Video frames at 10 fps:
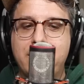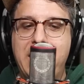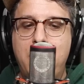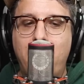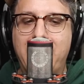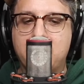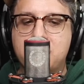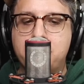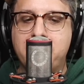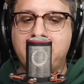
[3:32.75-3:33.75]
Now I am
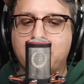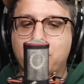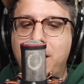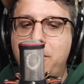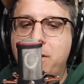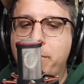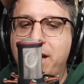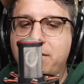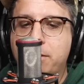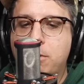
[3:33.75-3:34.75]
spinning around the
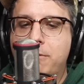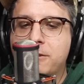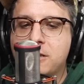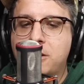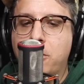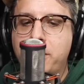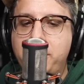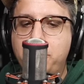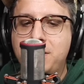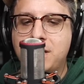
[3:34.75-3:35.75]
Manley Reference
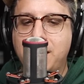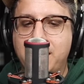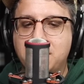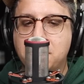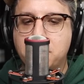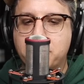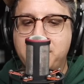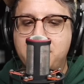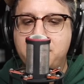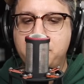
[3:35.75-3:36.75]
Cardioid to ninety
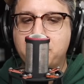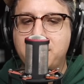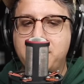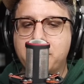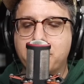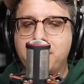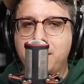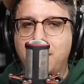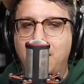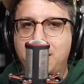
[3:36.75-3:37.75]
degrees so you can hear
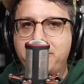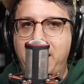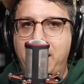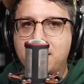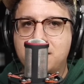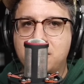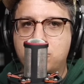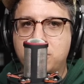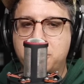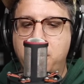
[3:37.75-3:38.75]
the off-axis
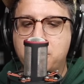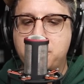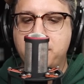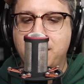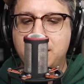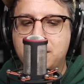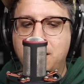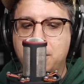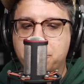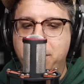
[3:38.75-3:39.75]
rejection and
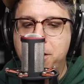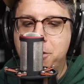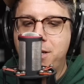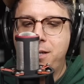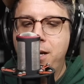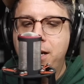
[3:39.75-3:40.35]
coloration.